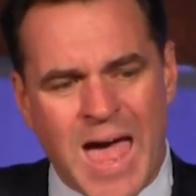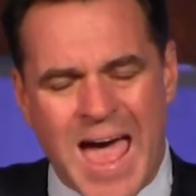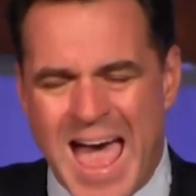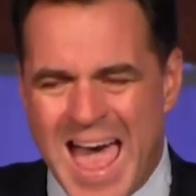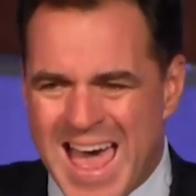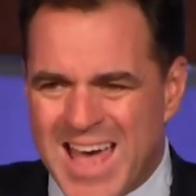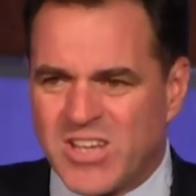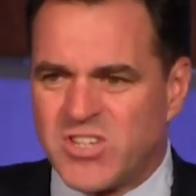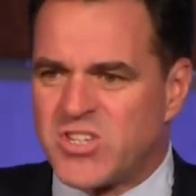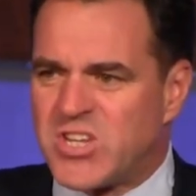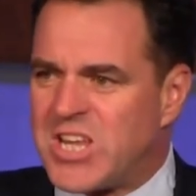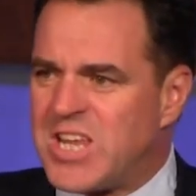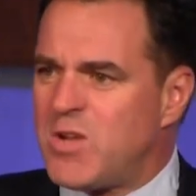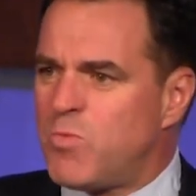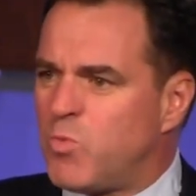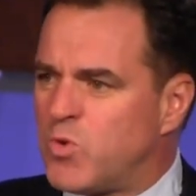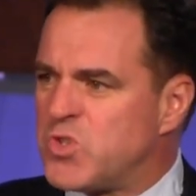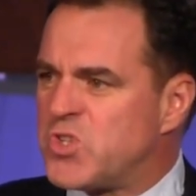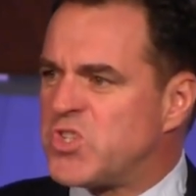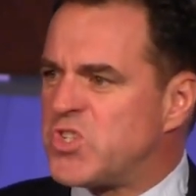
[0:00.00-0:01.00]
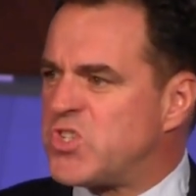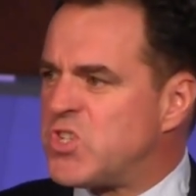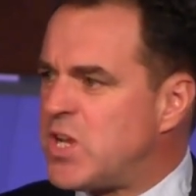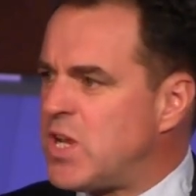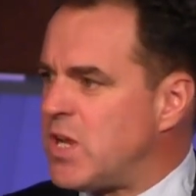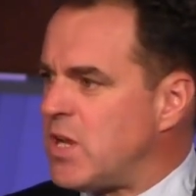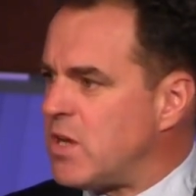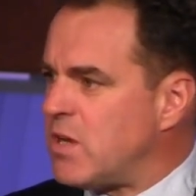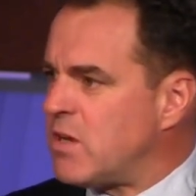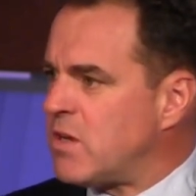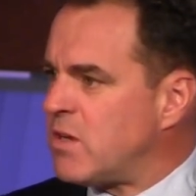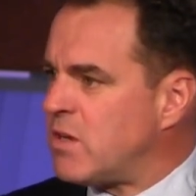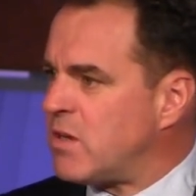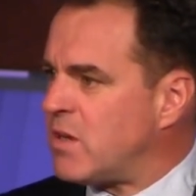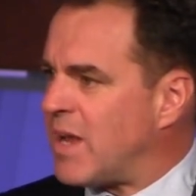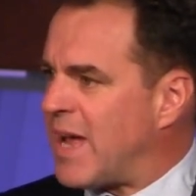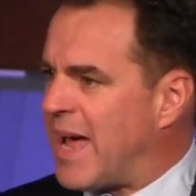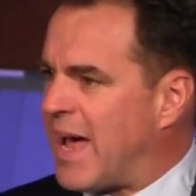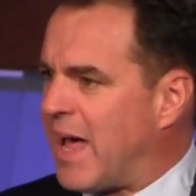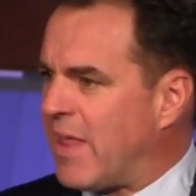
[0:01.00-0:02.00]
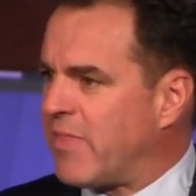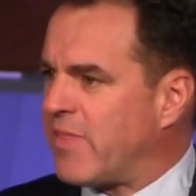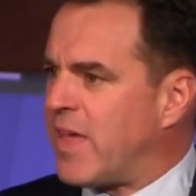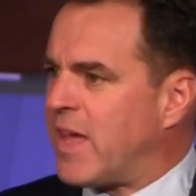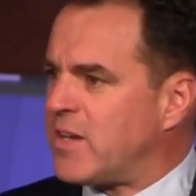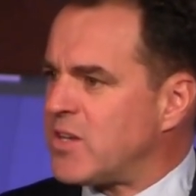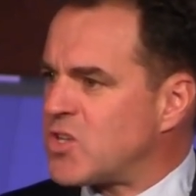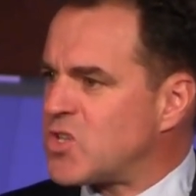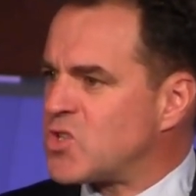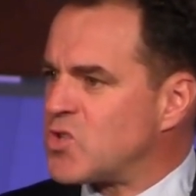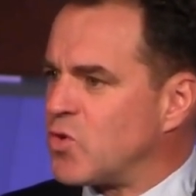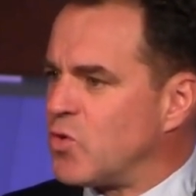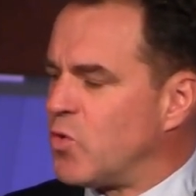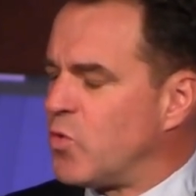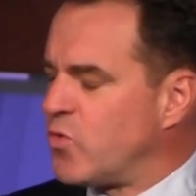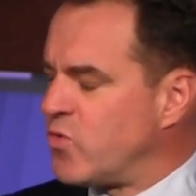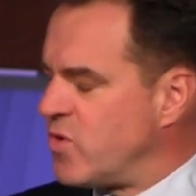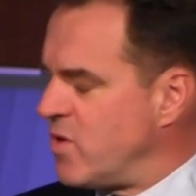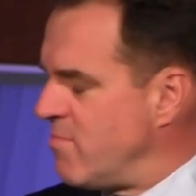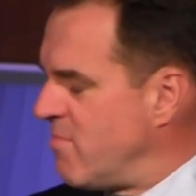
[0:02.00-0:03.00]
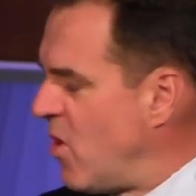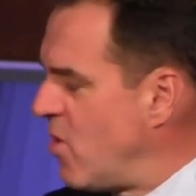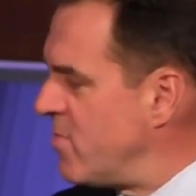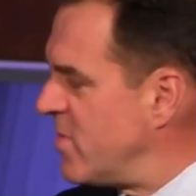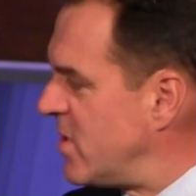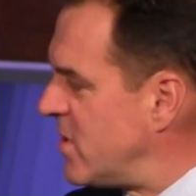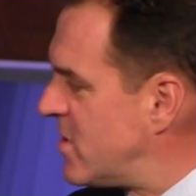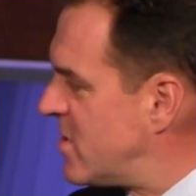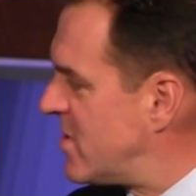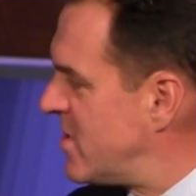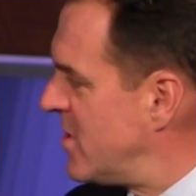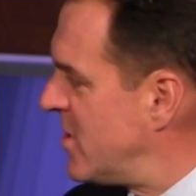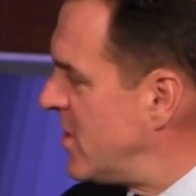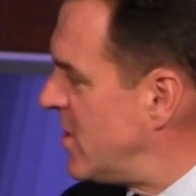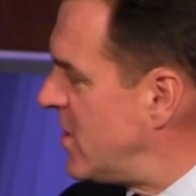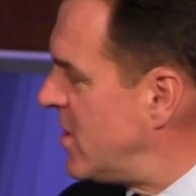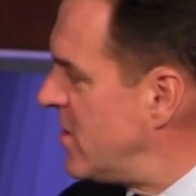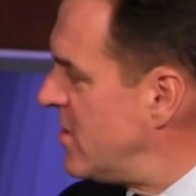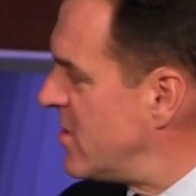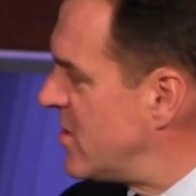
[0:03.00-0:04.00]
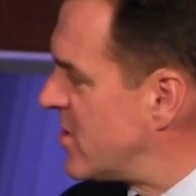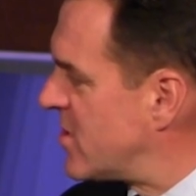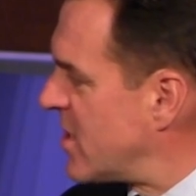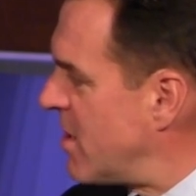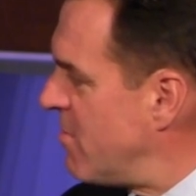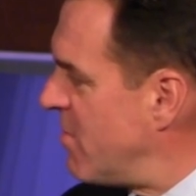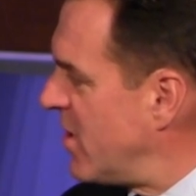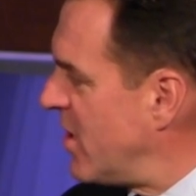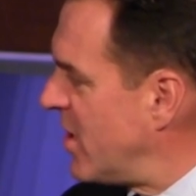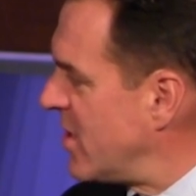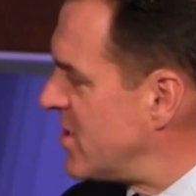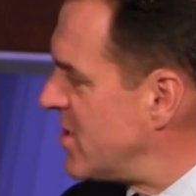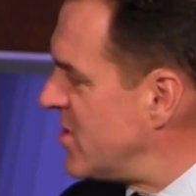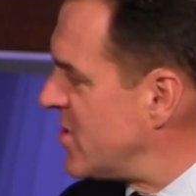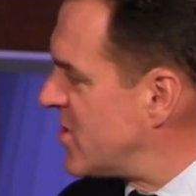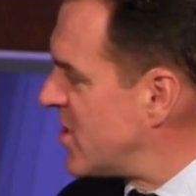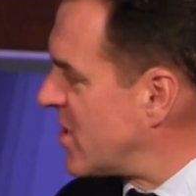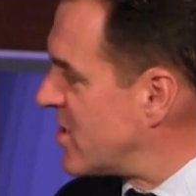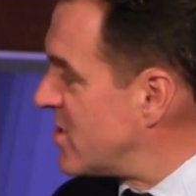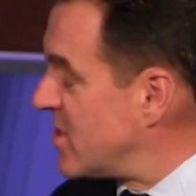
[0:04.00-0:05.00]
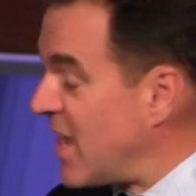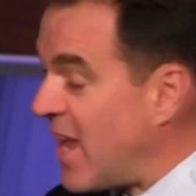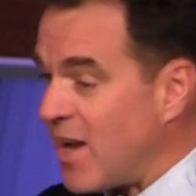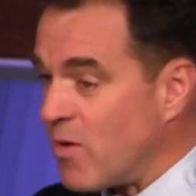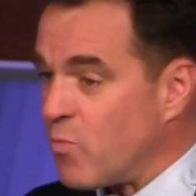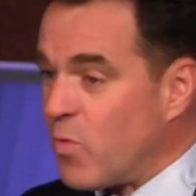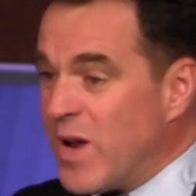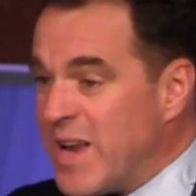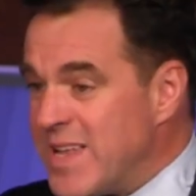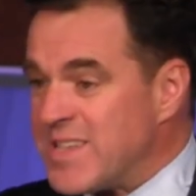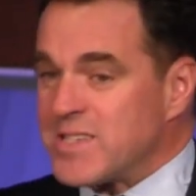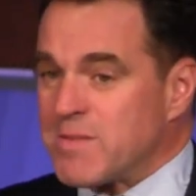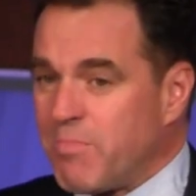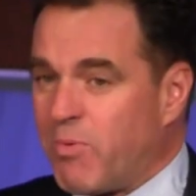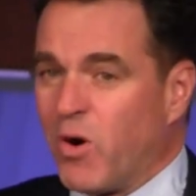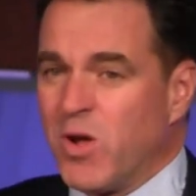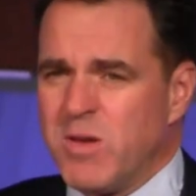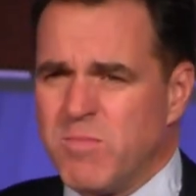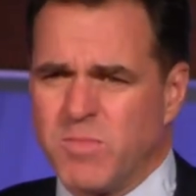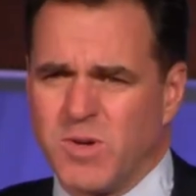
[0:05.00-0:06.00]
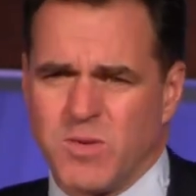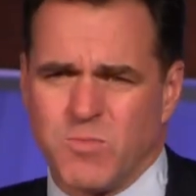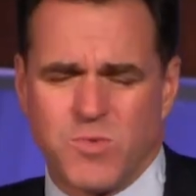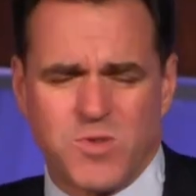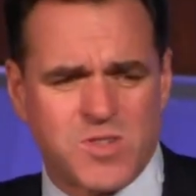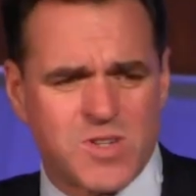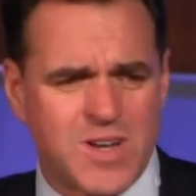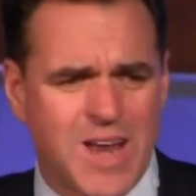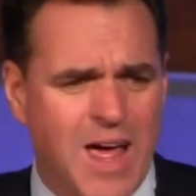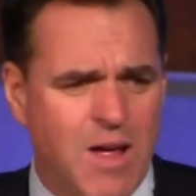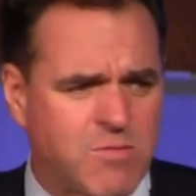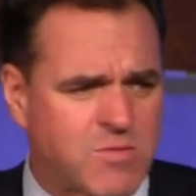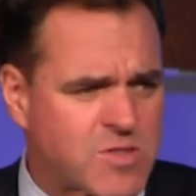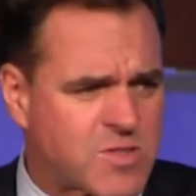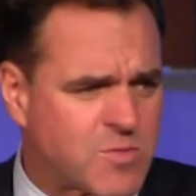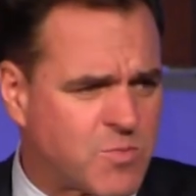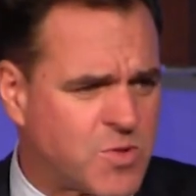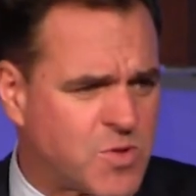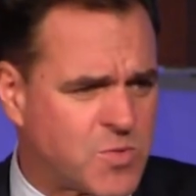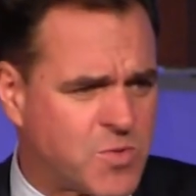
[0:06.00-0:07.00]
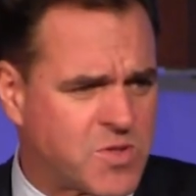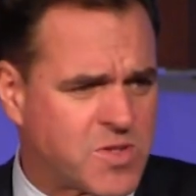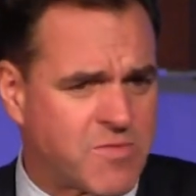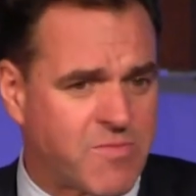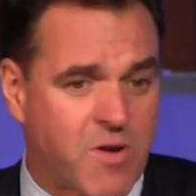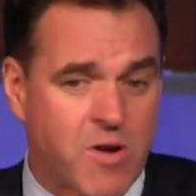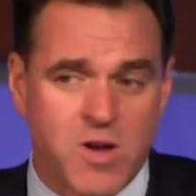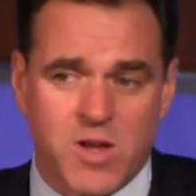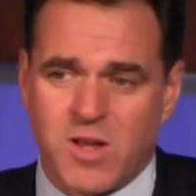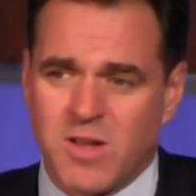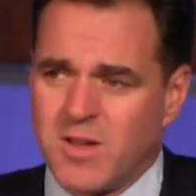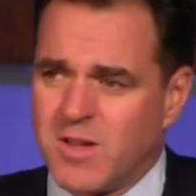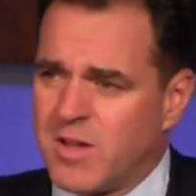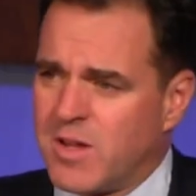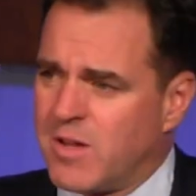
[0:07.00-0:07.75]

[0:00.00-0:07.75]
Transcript: as he was seen at that extraordinary moment in December 1968 when his appointment was announced, which was a very,